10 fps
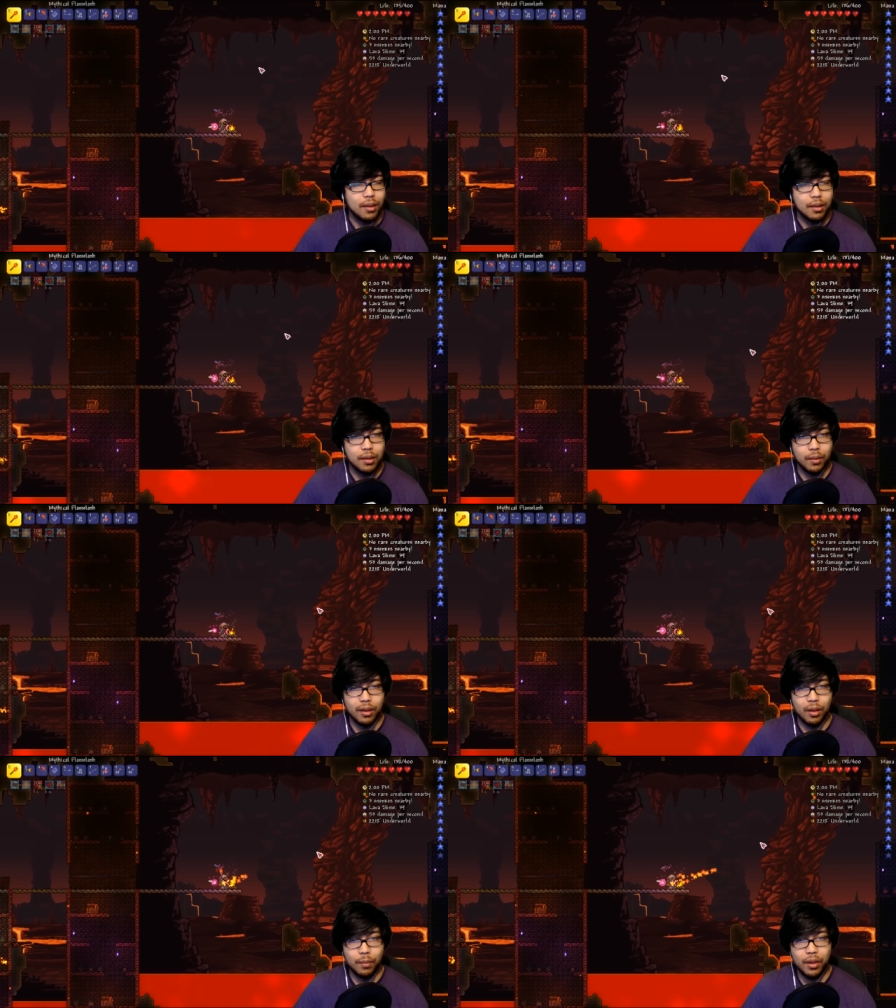So we're gonna
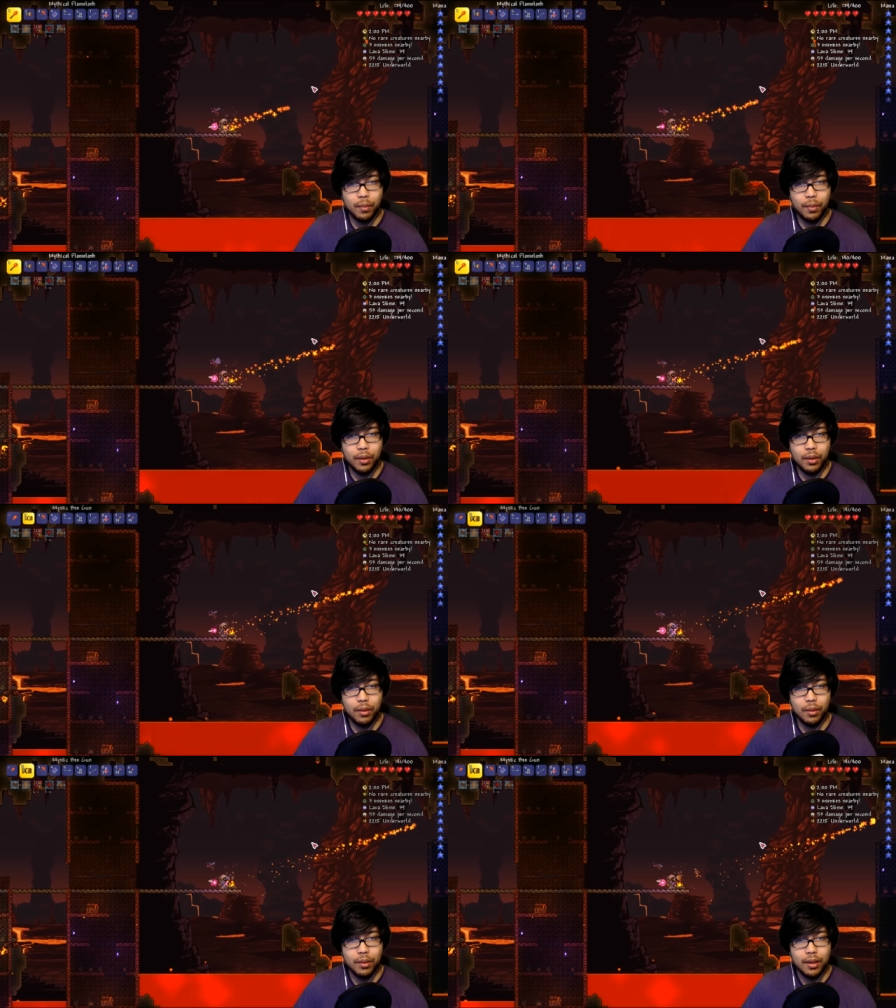go pew
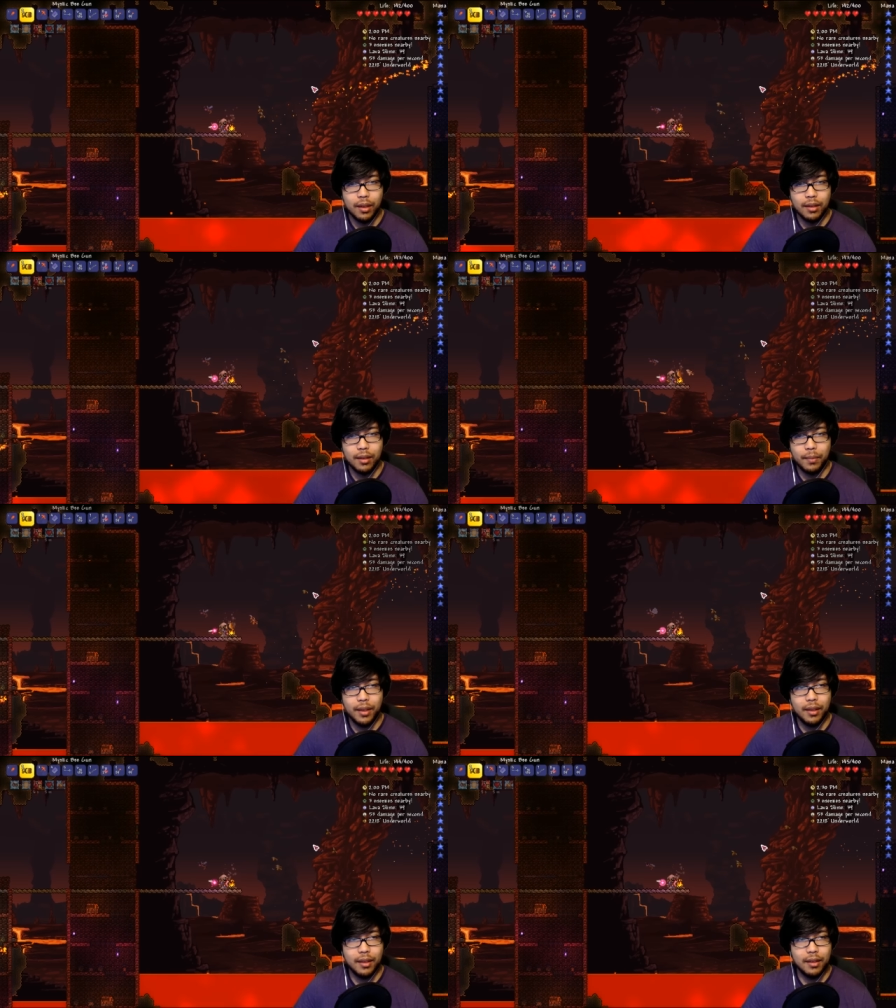pew, and then
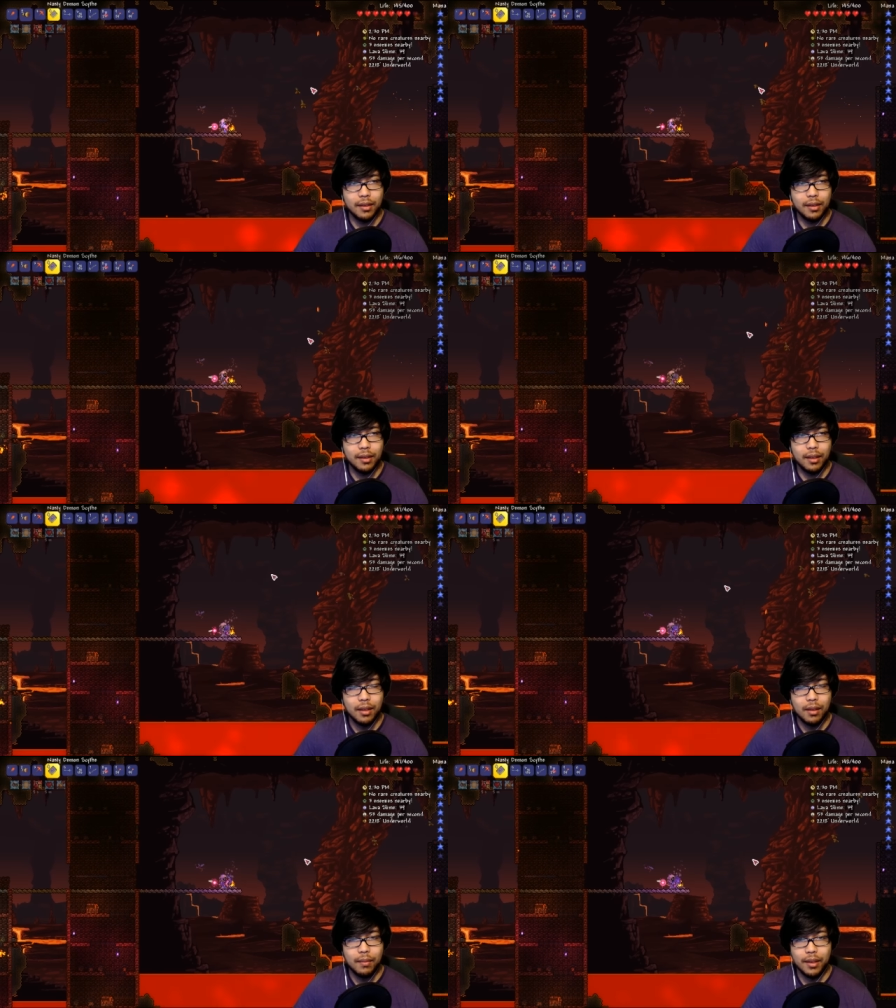bees, and then
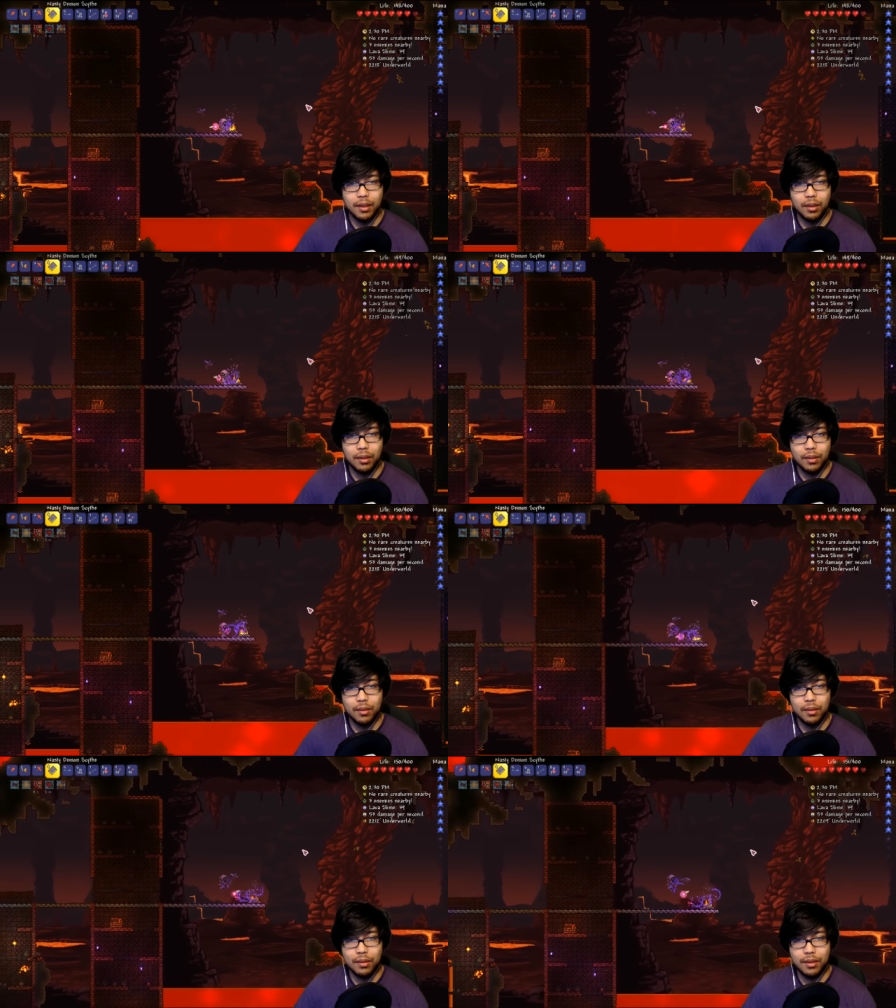it's a
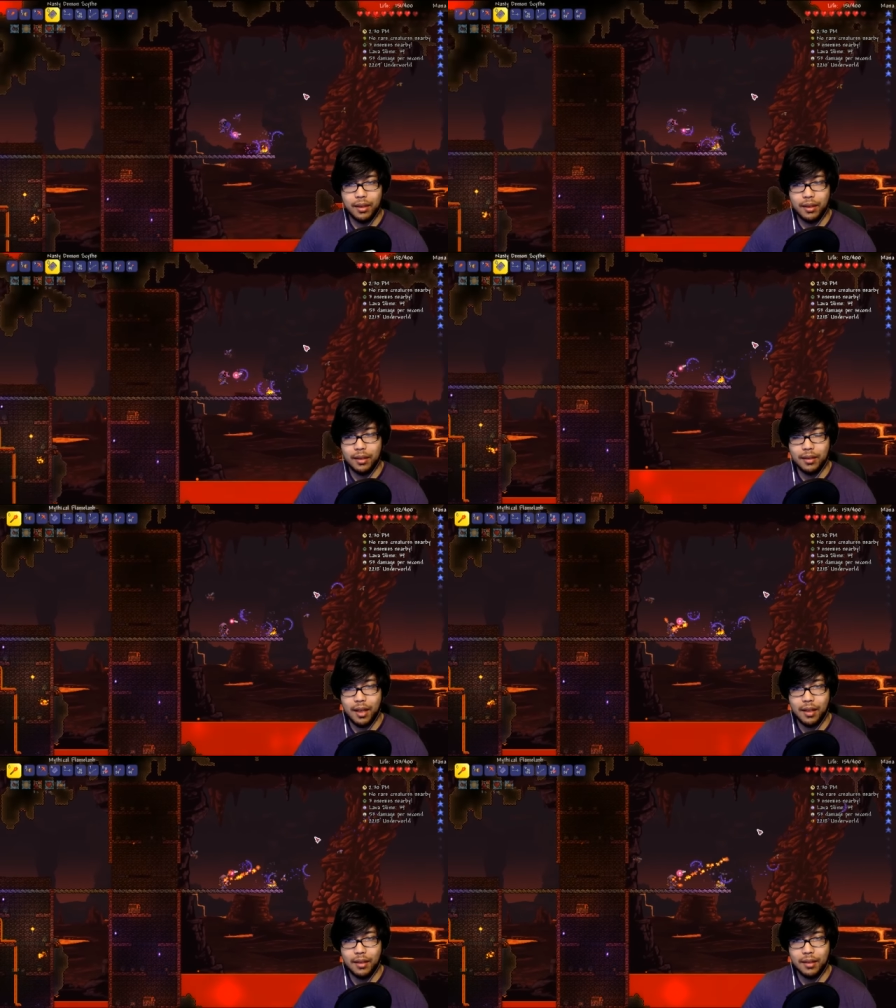goal. sea
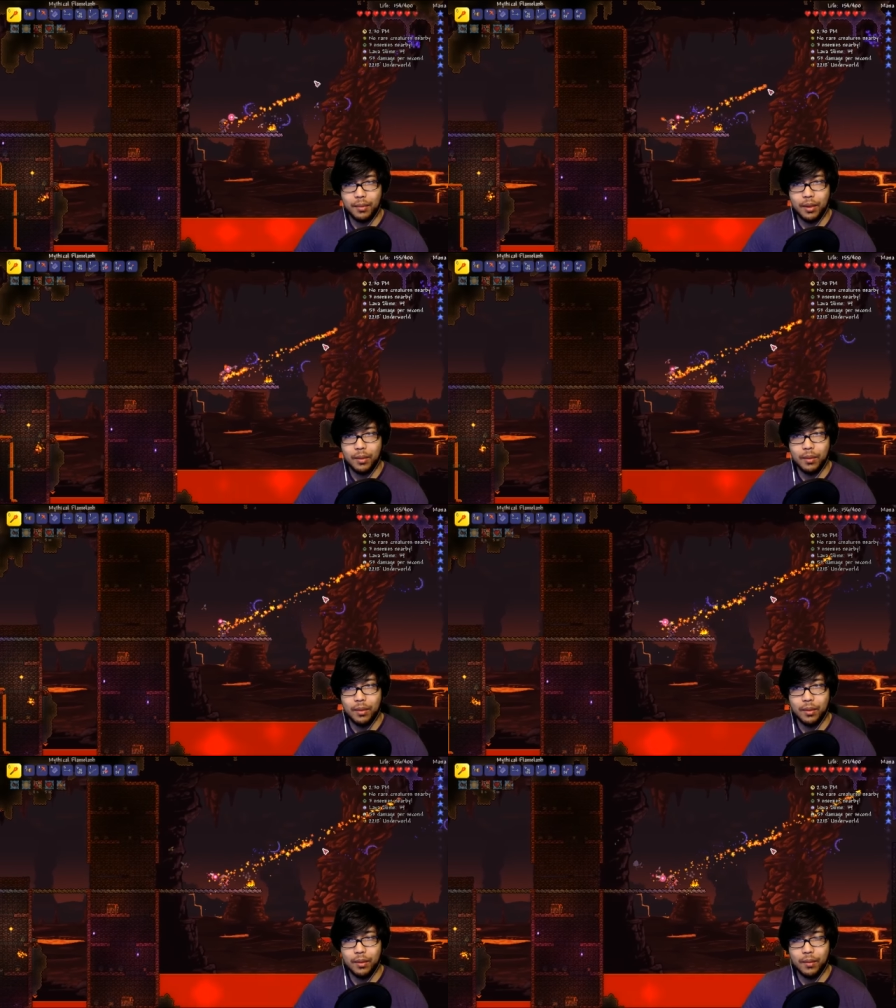size, and the pew pew
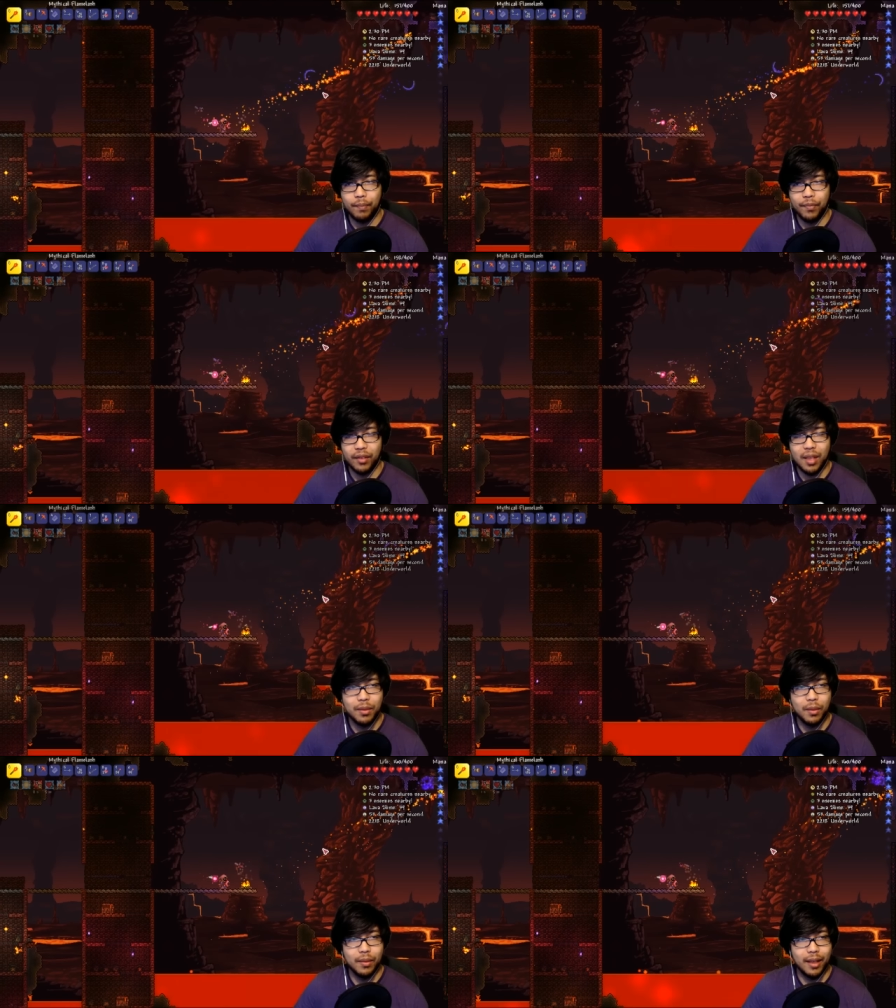pew. Keep
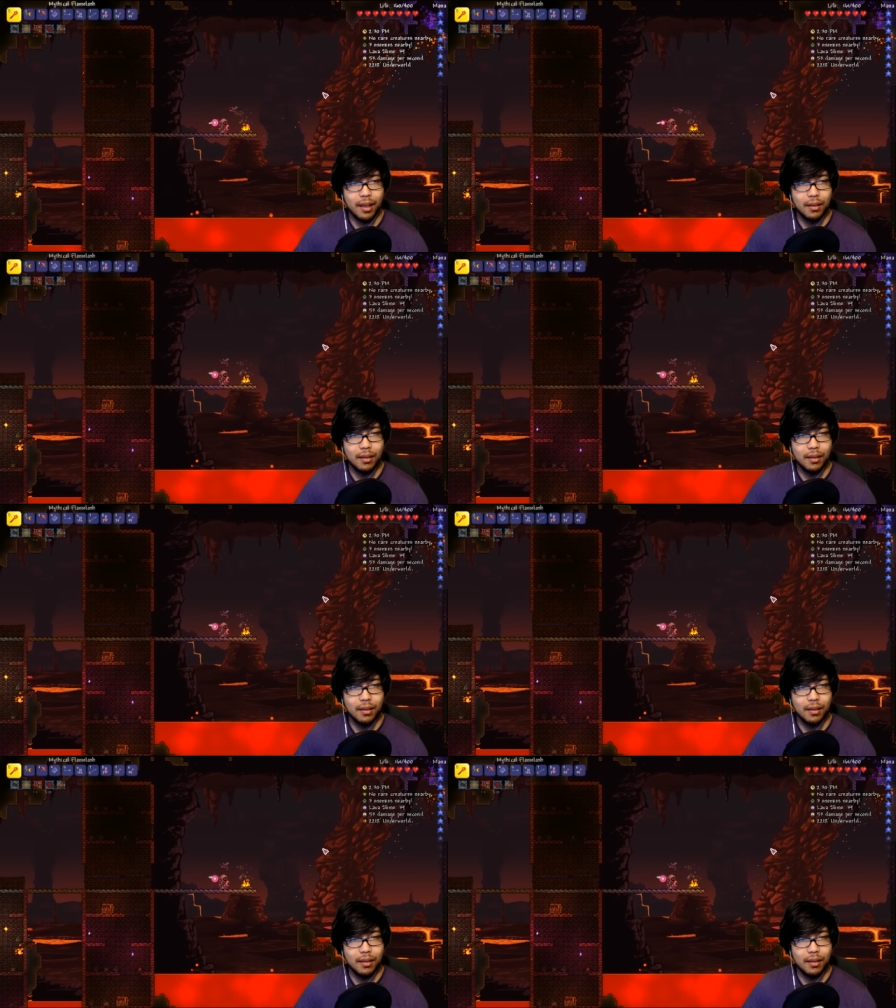doing that.